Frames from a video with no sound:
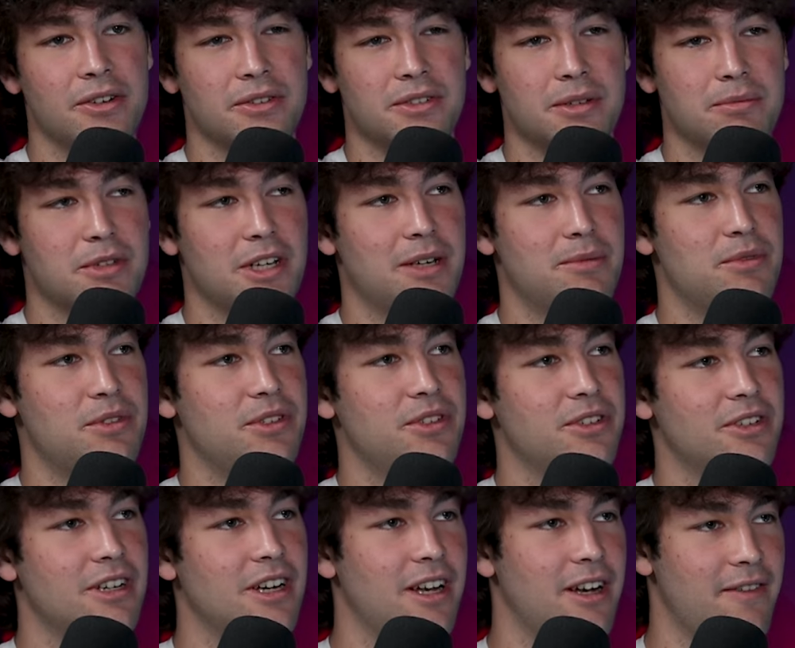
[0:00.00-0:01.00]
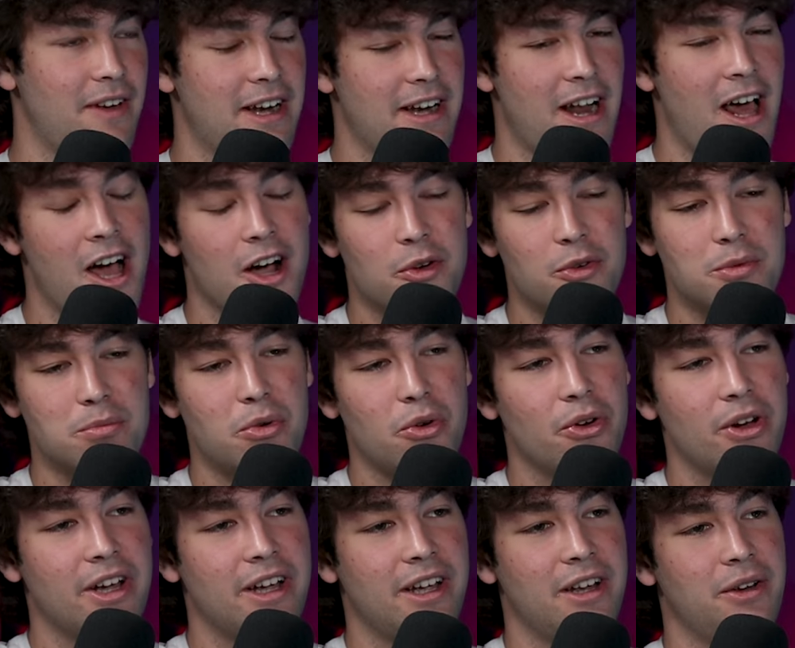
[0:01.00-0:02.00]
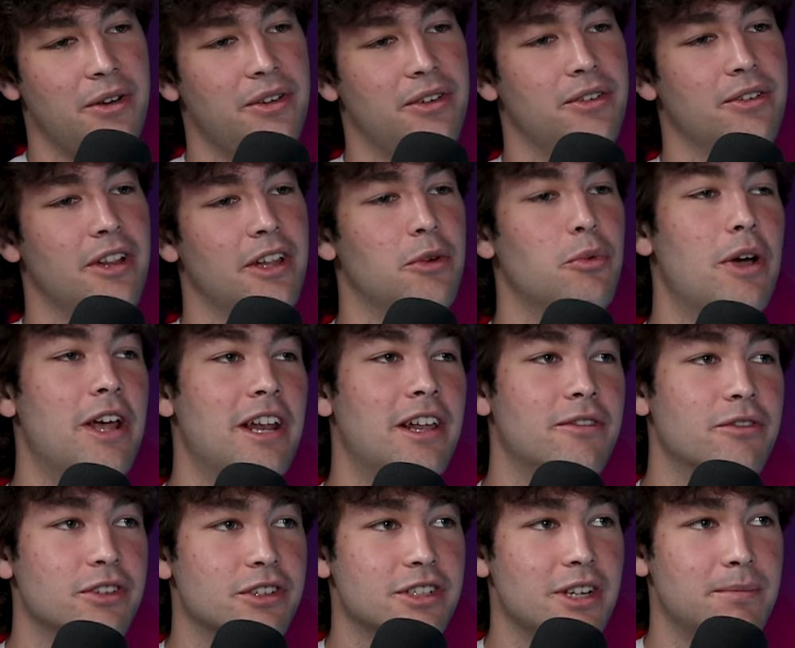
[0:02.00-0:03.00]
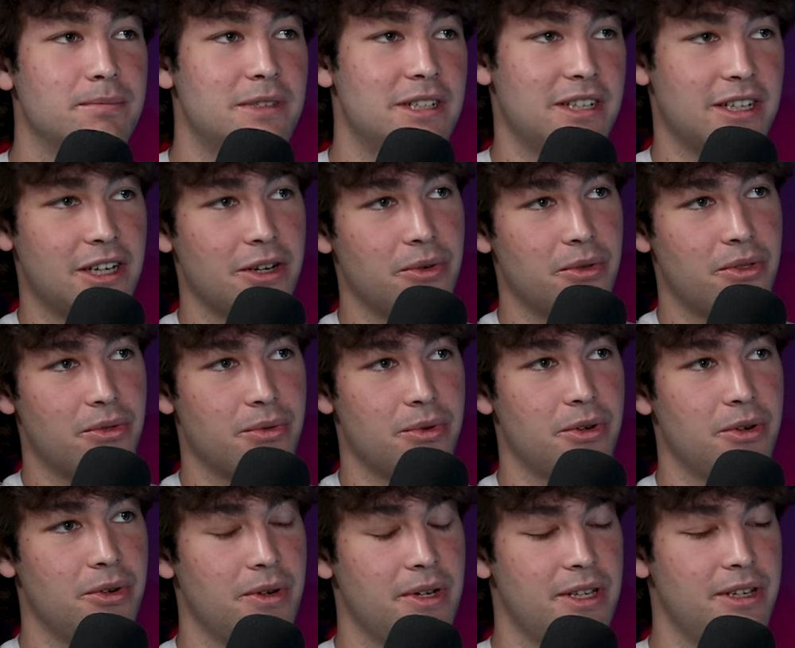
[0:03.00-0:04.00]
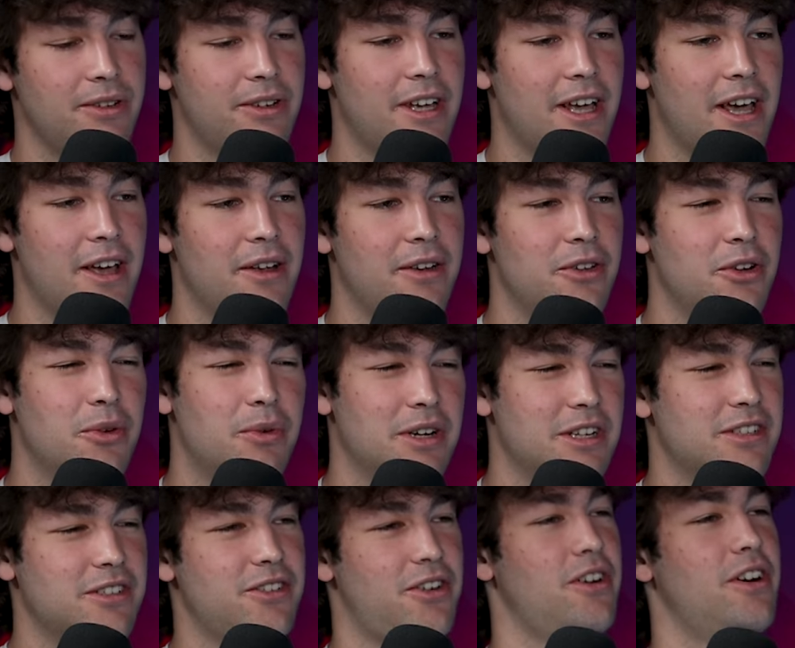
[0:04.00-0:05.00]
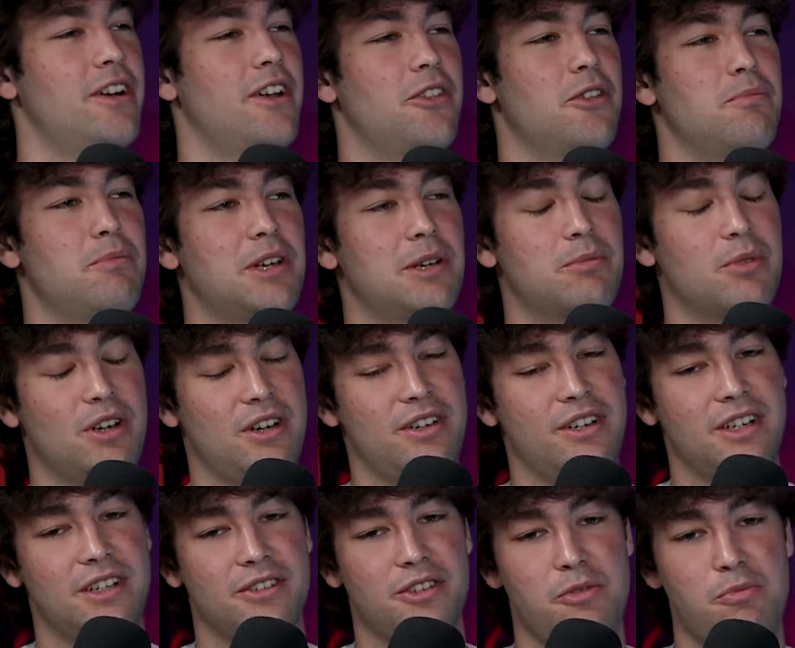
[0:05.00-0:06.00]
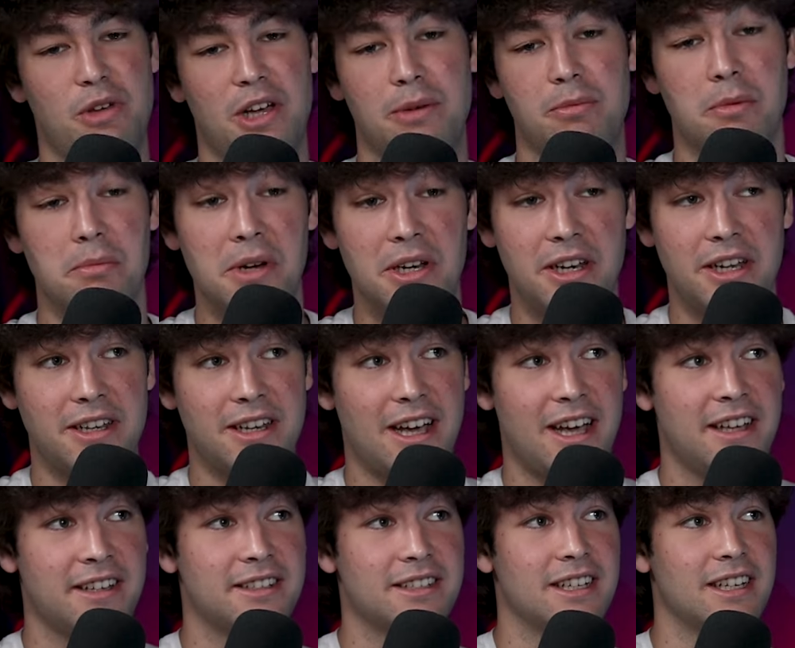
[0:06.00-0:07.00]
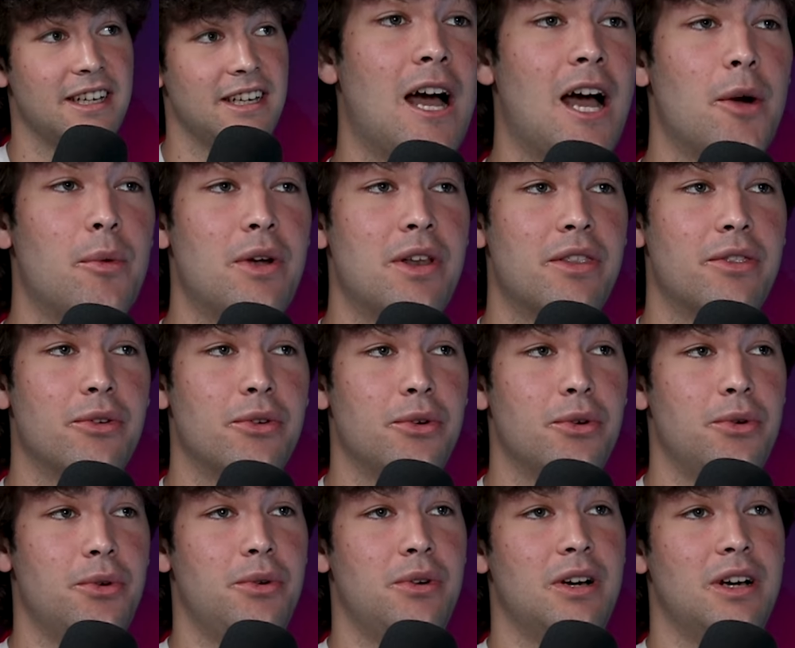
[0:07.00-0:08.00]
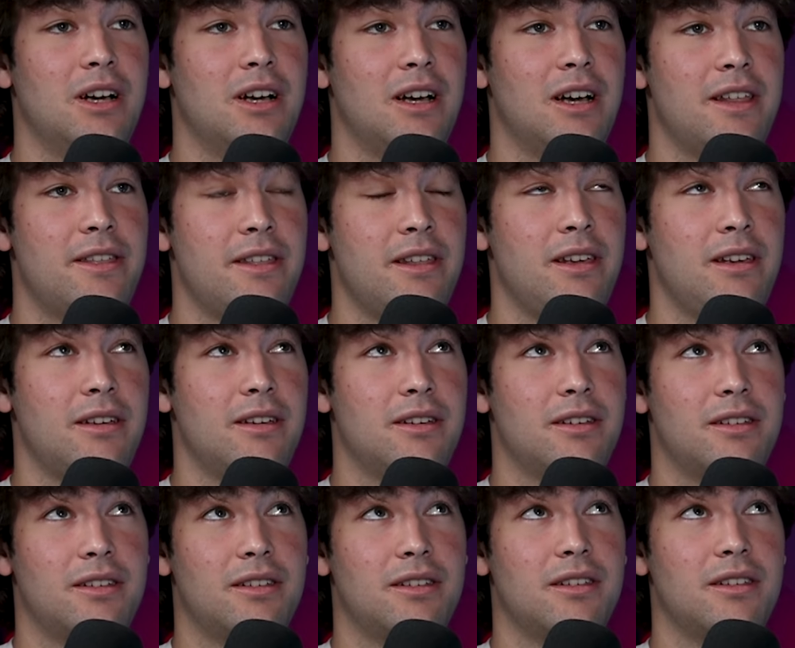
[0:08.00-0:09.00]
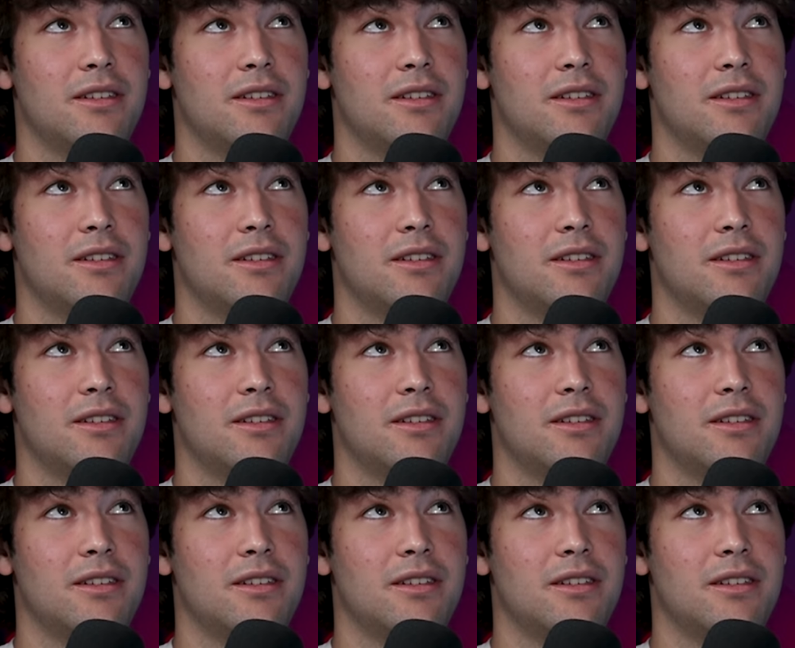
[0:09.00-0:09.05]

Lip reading: sometimes you're kind of at an awkward point and you're like waiting for something to go through, and you don't want to start another big project. So you pick up a Monday task. I went through, I think